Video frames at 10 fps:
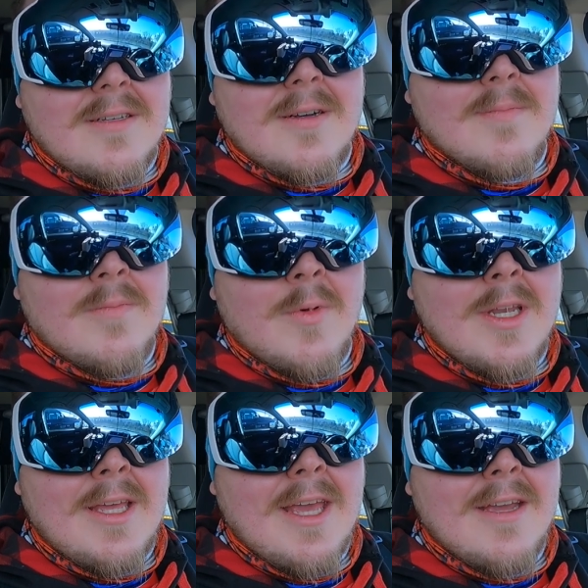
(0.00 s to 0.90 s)
come
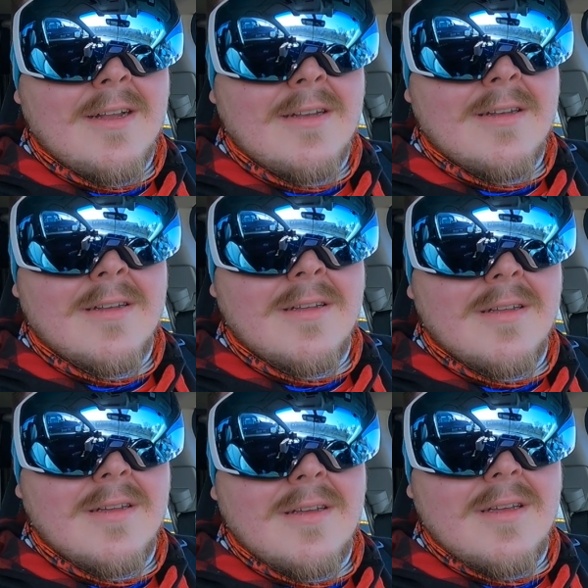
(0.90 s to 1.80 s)
when you can, and
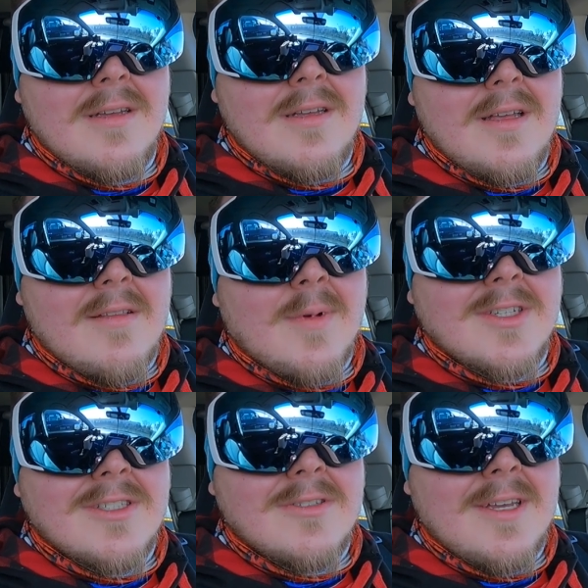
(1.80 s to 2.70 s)
as
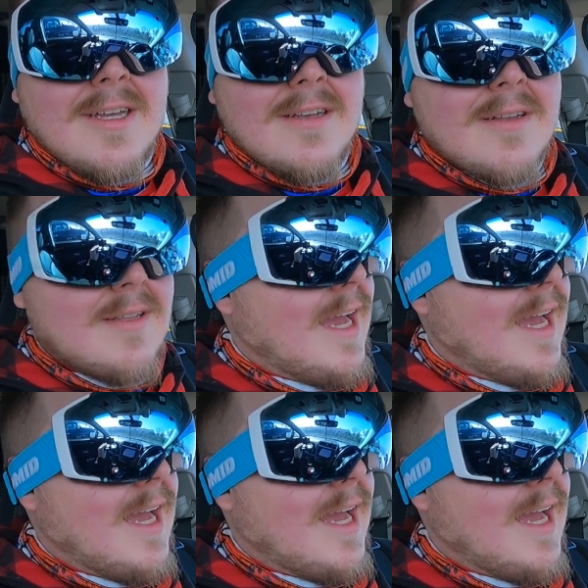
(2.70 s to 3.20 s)
much as you can.